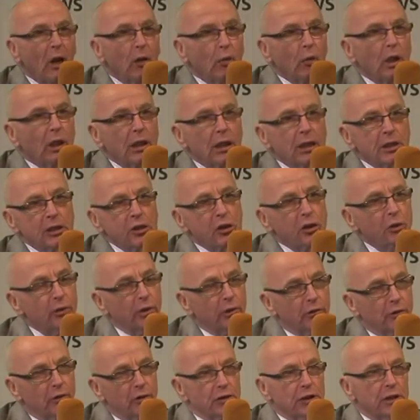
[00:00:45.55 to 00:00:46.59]
Well, let's do it
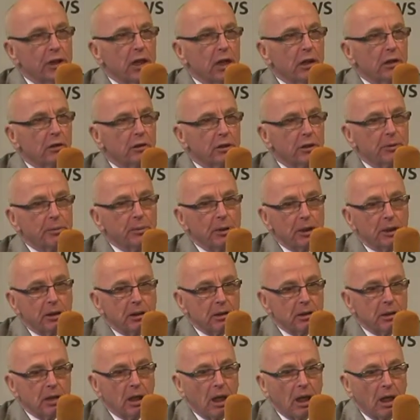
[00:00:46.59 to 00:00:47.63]
for sellers
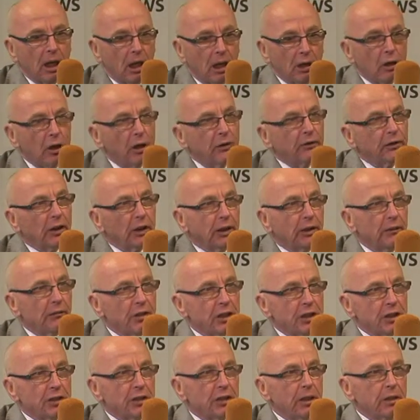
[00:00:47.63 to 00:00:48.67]
because I often give
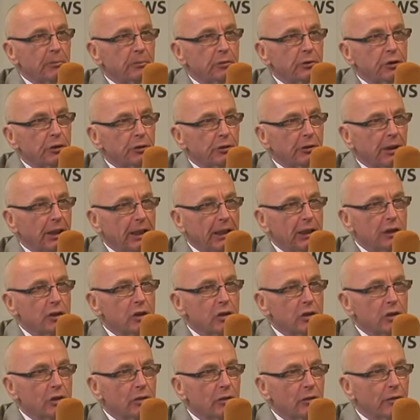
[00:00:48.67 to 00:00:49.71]
this tip to
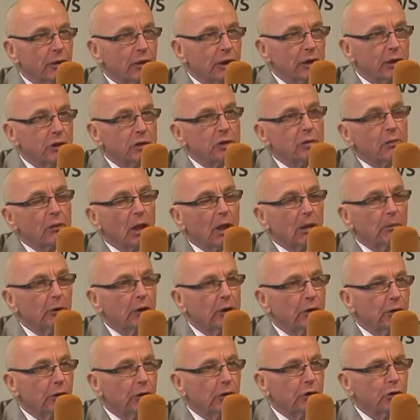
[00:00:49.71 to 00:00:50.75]
agents over the years when I've been
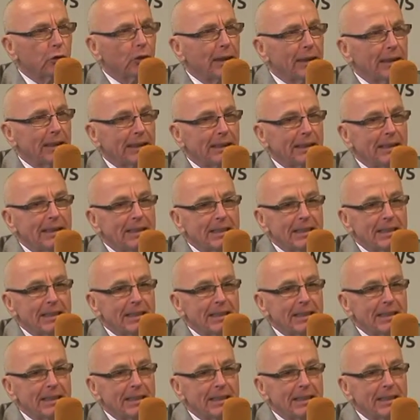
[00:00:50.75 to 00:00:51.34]
doing training.